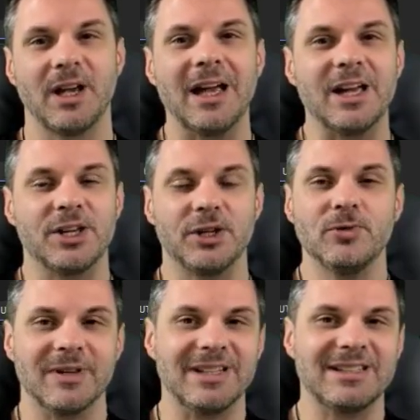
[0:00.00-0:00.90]

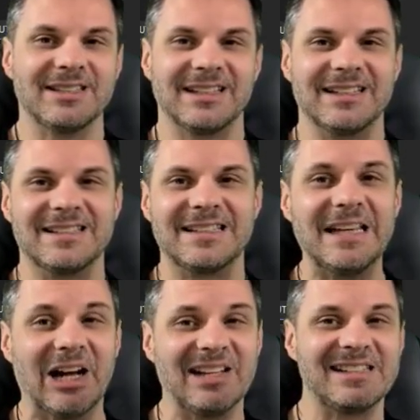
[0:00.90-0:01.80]
Uint is the
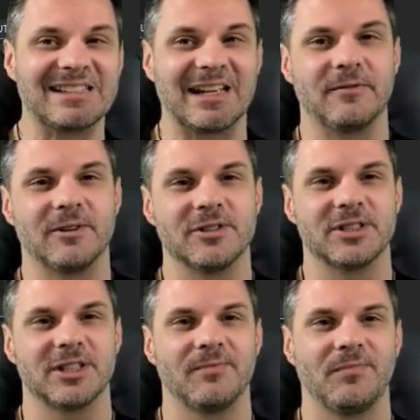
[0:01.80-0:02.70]
unsigned
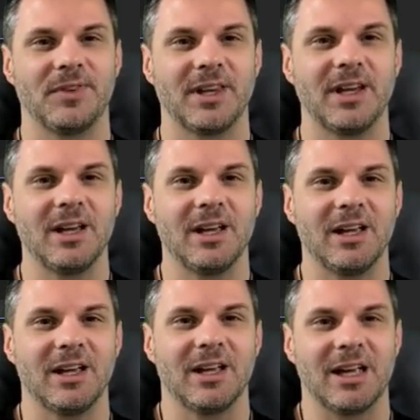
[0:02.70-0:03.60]
version.
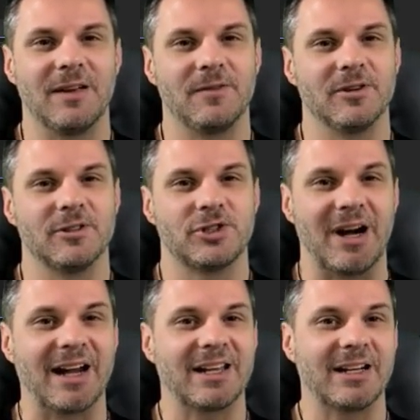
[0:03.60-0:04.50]
If you're
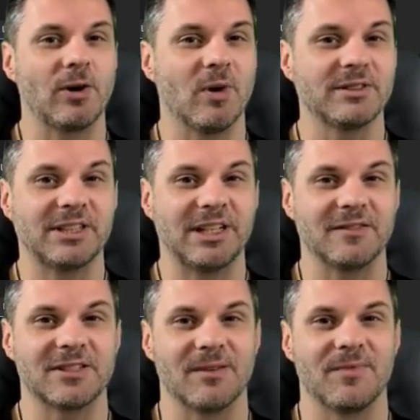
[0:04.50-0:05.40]
tracking a quantity of
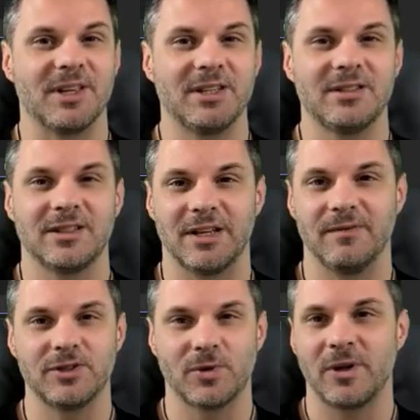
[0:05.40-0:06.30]
something,
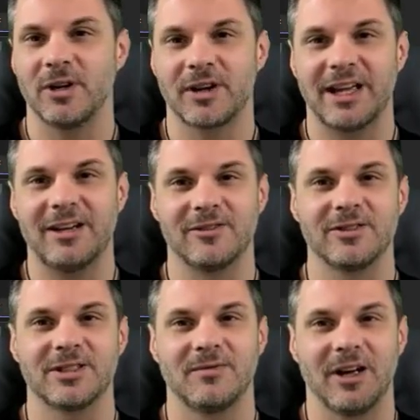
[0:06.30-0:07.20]
inventory or
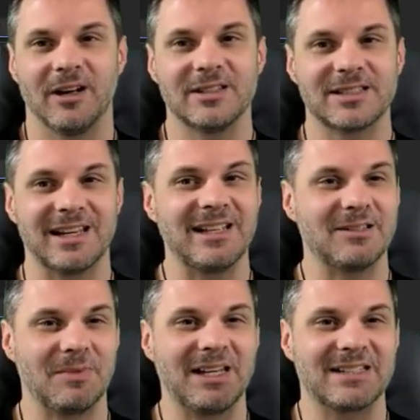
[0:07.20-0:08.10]
count, unsigned
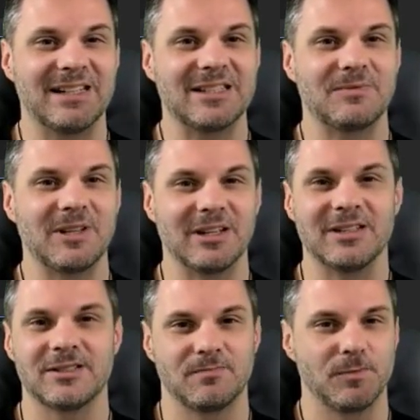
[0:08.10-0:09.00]
makes sense
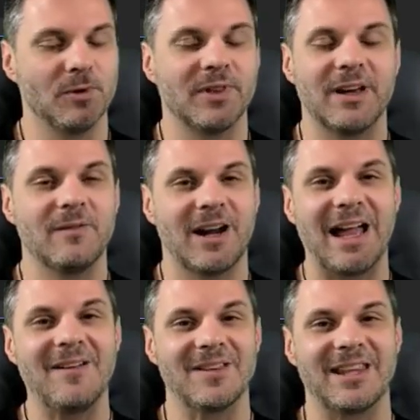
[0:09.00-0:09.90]
because you'll never
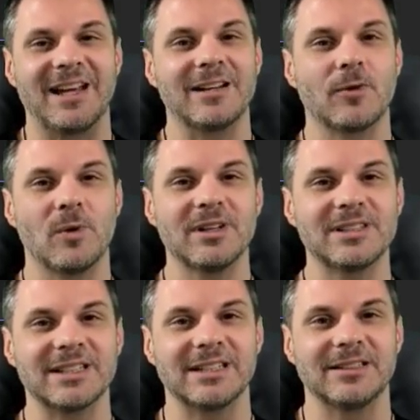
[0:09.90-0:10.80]
have a negative quantity.